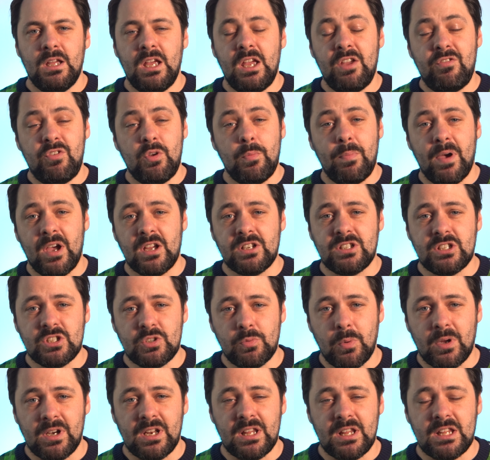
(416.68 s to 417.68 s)
If you purchase
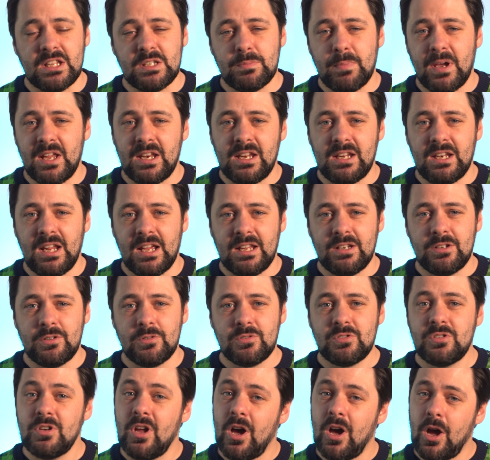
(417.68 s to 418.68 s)
one of these painting
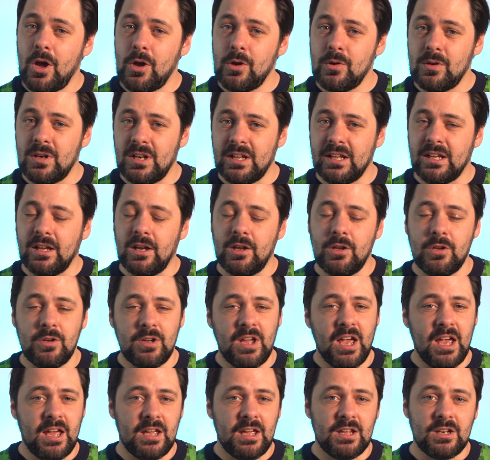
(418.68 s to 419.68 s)
handles, not only are you
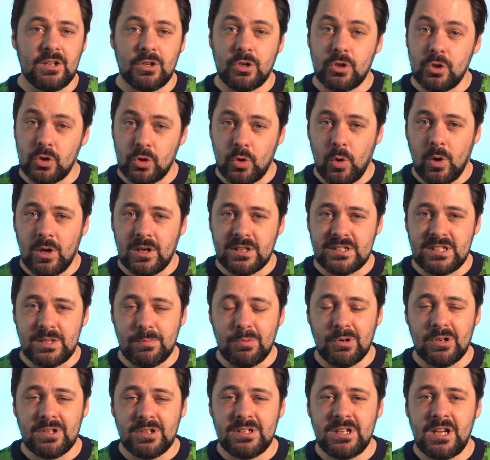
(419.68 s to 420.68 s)
getting a good quality
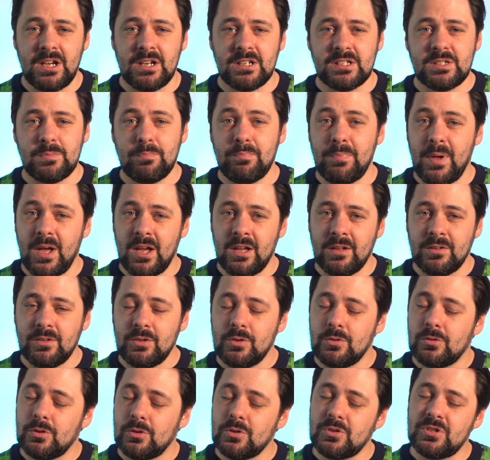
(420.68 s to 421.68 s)
product, but
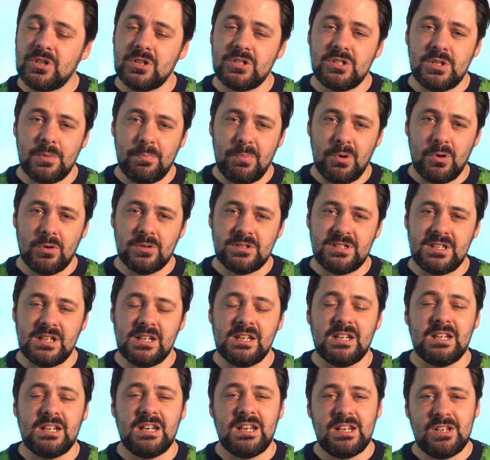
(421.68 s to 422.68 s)
you're also supporting
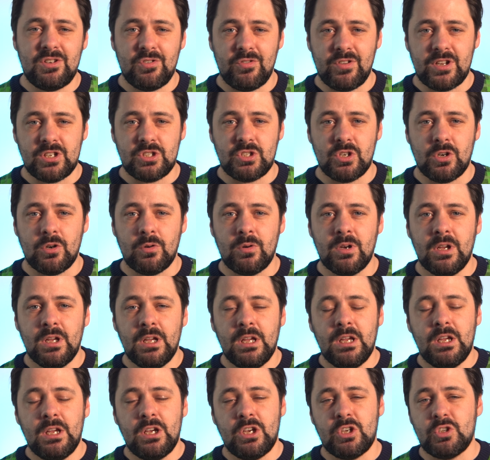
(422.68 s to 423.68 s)
an individual
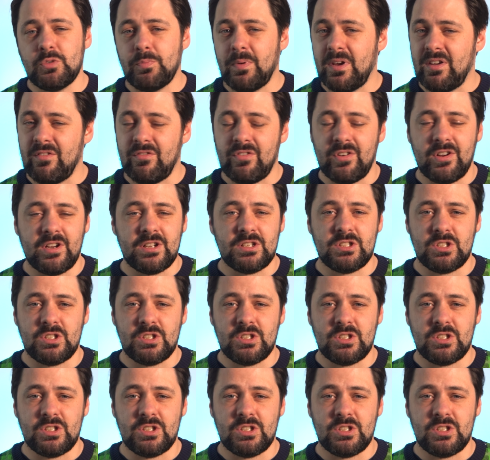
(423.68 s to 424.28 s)
who's been very